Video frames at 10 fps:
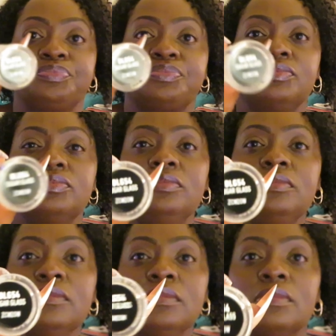
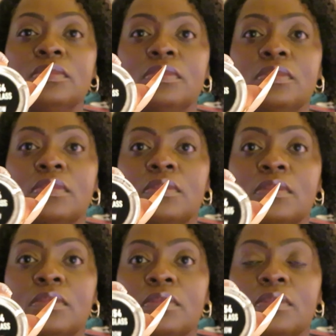
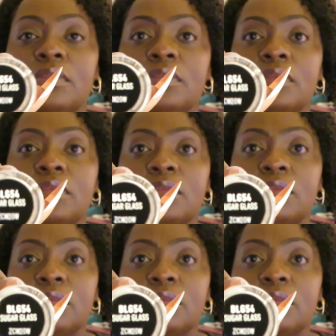Nobody speaks.